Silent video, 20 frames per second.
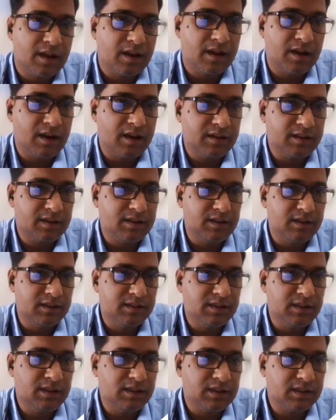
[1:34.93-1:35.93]
In the
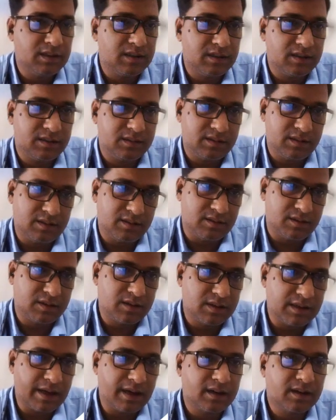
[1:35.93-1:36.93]
DC or
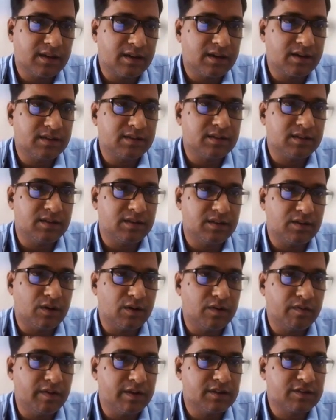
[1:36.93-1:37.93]
direct current
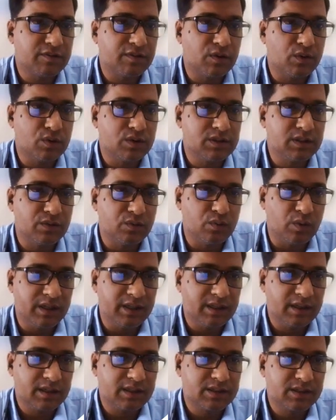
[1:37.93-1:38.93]
always flows in one
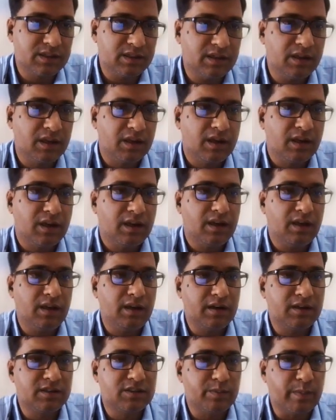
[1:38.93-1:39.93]
direction, and
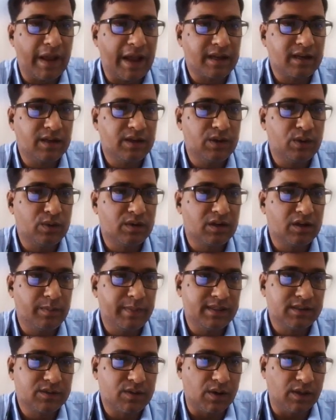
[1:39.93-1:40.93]
its magnitude
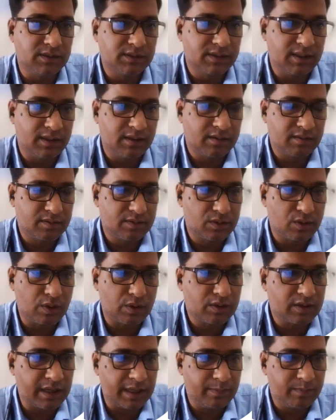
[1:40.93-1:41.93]
remains constant
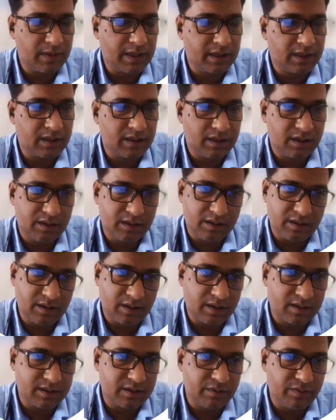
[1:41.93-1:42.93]
throughout time. Like here
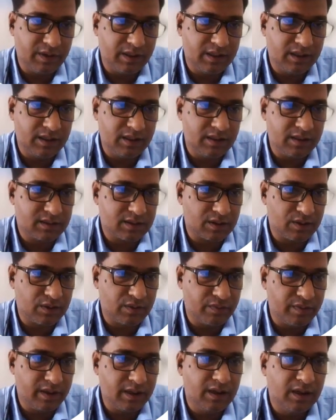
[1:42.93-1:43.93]
is a VT is going to
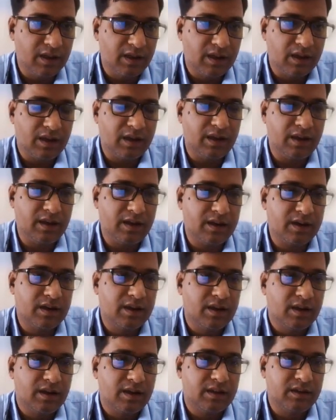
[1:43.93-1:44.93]
be here.
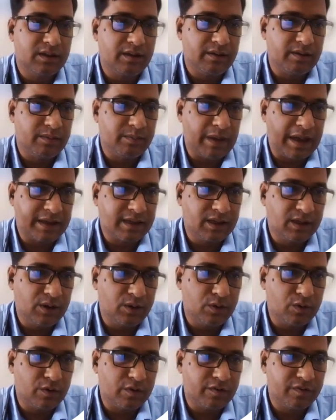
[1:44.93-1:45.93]
The
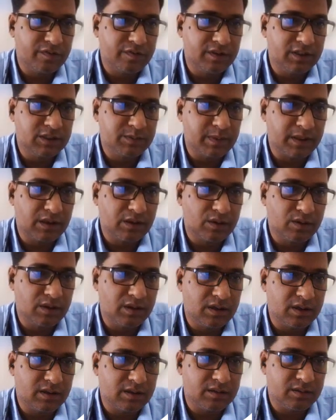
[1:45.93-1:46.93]
magnitude of this
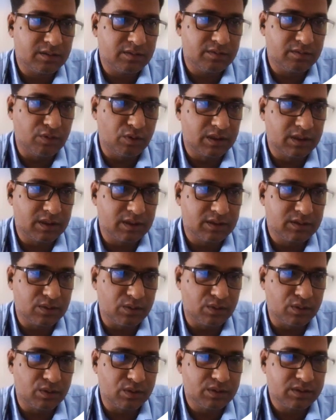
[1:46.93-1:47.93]
particular voltage
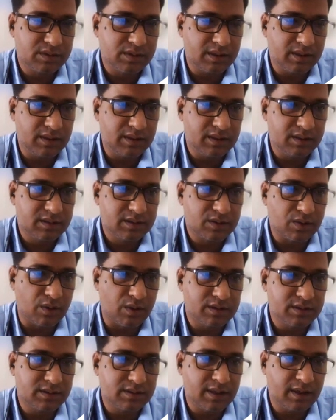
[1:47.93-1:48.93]
source is
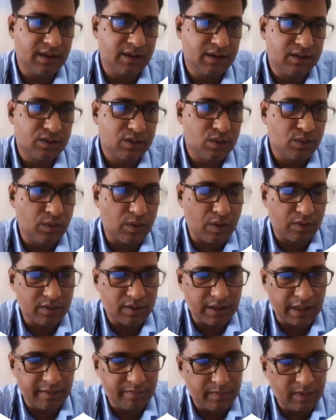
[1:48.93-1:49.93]
constant throughout
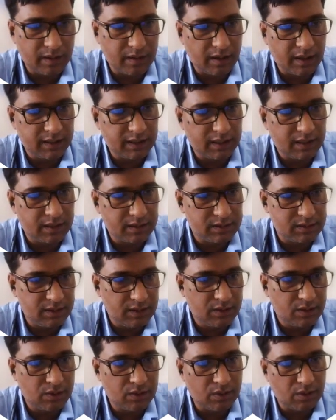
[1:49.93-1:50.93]
time. Either it is
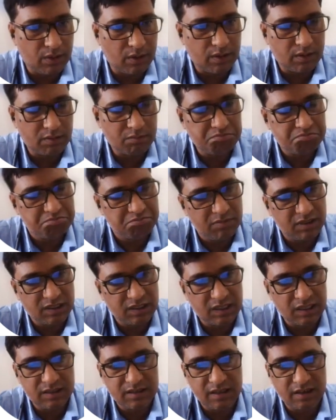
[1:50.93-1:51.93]
zero or
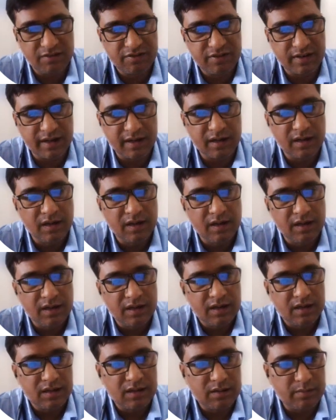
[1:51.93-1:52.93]
it is infinite.
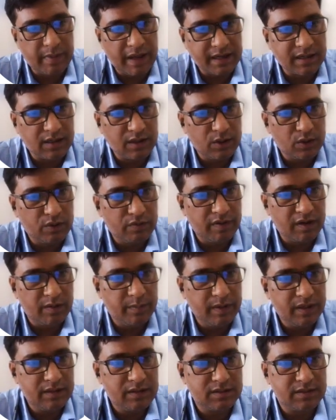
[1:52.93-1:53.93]
The magnitude will
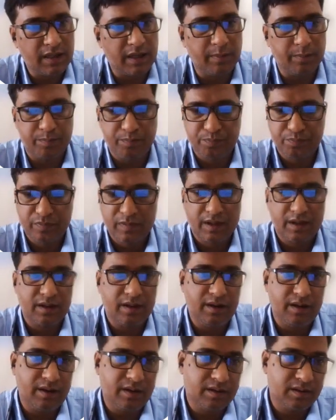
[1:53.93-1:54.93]
be same,
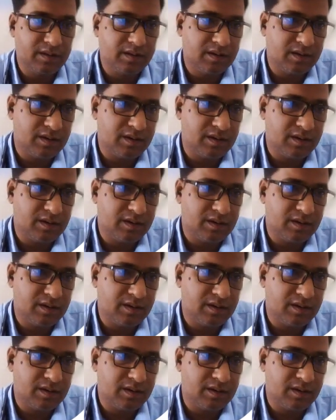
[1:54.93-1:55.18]
and